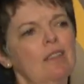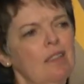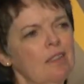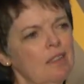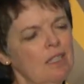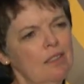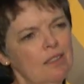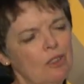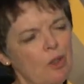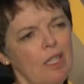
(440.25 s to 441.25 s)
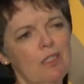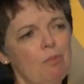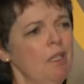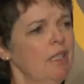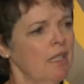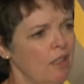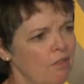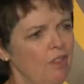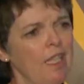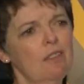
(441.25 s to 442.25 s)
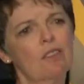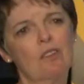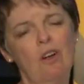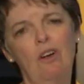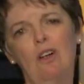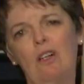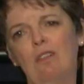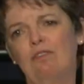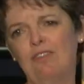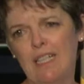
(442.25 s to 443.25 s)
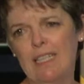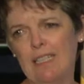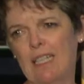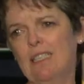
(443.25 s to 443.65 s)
It, uh, it strikes me that events are finite.